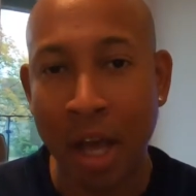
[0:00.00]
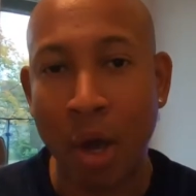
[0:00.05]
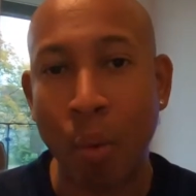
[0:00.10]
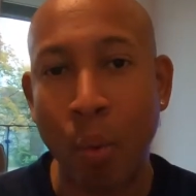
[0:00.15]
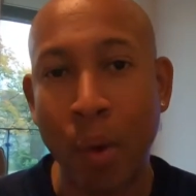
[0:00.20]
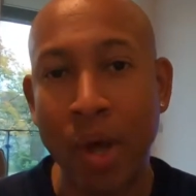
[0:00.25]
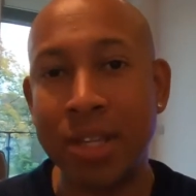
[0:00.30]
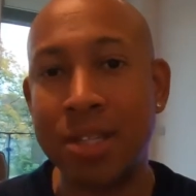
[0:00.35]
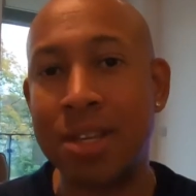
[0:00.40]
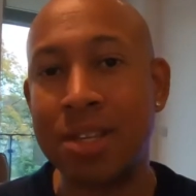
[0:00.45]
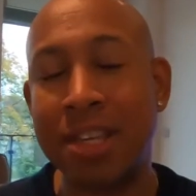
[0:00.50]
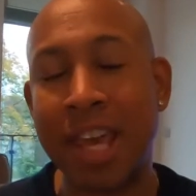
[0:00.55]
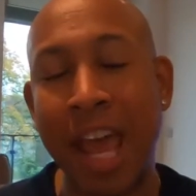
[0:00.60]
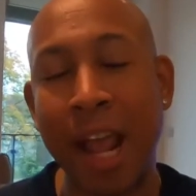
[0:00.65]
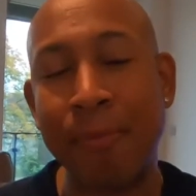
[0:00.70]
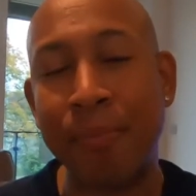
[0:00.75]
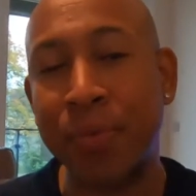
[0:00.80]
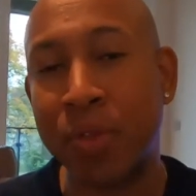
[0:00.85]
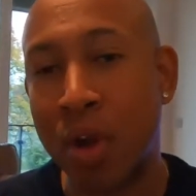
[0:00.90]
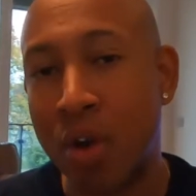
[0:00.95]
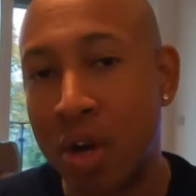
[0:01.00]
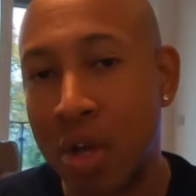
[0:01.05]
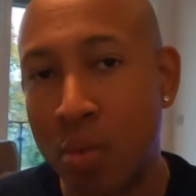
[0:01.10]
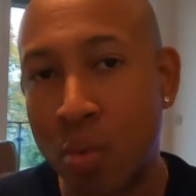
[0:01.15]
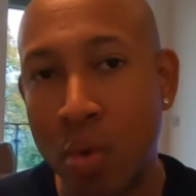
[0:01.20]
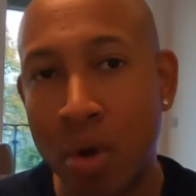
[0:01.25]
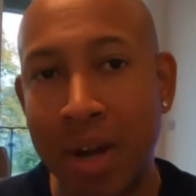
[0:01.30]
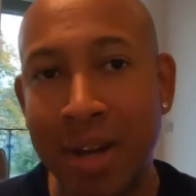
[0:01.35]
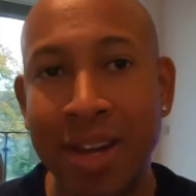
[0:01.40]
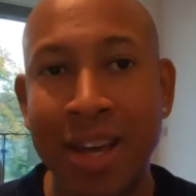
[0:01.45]
wins this game
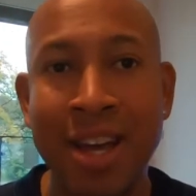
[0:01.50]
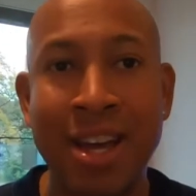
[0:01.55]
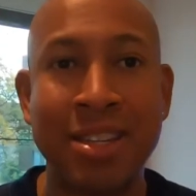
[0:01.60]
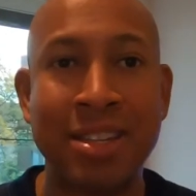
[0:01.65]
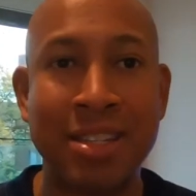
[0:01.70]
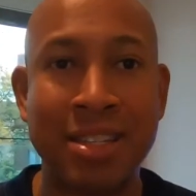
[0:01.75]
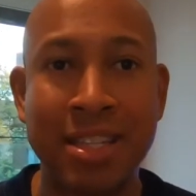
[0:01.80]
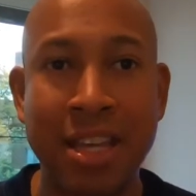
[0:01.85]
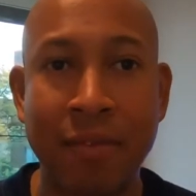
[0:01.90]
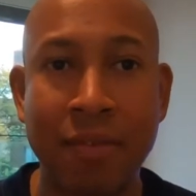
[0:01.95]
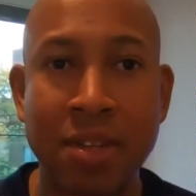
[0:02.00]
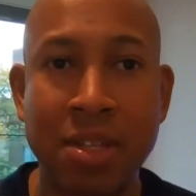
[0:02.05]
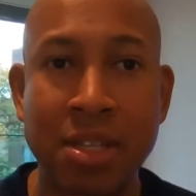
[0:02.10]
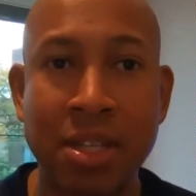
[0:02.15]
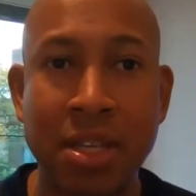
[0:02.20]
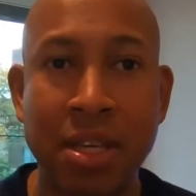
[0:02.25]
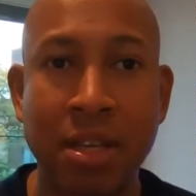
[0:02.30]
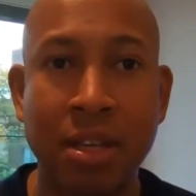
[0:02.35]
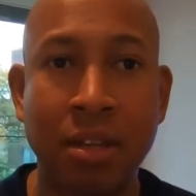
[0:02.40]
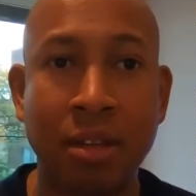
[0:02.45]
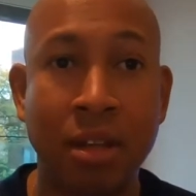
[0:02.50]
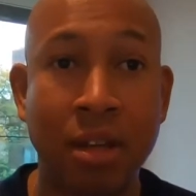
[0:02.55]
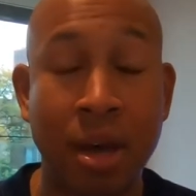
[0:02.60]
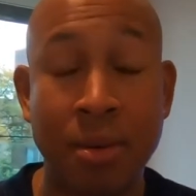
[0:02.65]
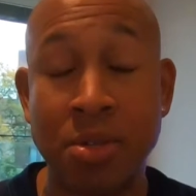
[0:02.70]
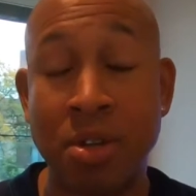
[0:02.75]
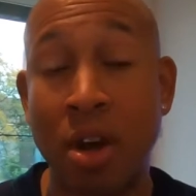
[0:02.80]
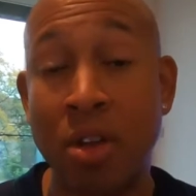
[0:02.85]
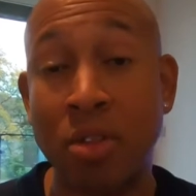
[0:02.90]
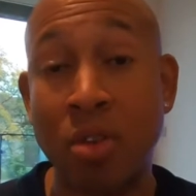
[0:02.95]

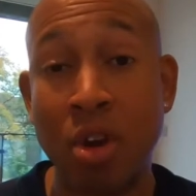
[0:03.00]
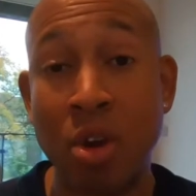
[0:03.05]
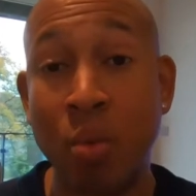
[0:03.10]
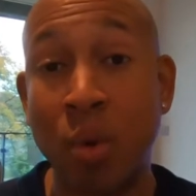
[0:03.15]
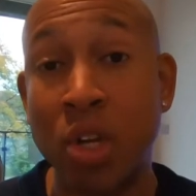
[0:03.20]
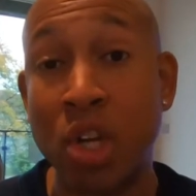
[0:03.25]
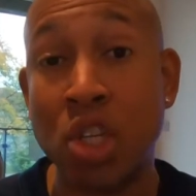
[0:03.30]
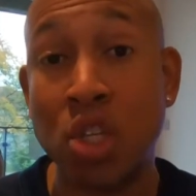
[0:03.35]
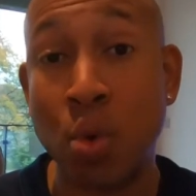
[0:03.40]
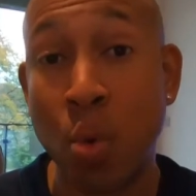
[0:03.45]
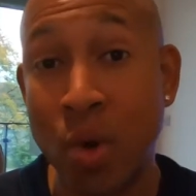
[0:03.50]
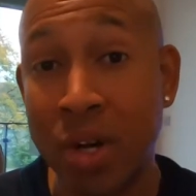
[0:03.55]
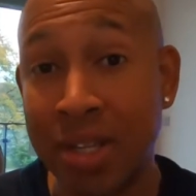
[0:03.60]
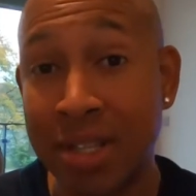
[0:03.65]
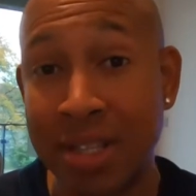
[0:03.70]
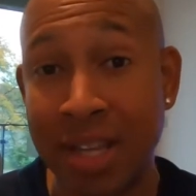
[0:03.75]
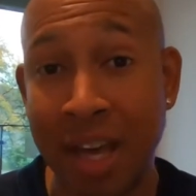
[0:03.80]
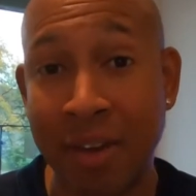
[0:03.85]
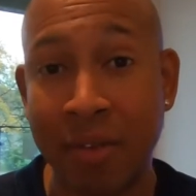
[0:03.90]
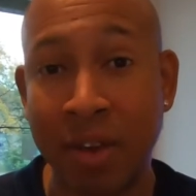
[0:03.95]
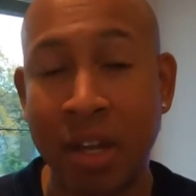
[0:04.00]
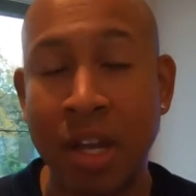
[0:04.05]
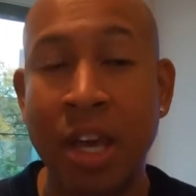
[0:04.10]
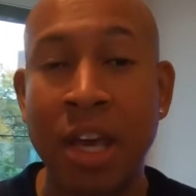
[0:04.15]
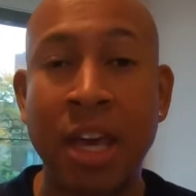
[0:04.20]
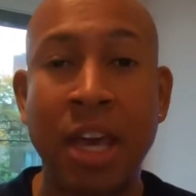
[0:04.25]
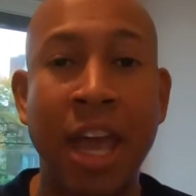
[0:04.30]
31-27,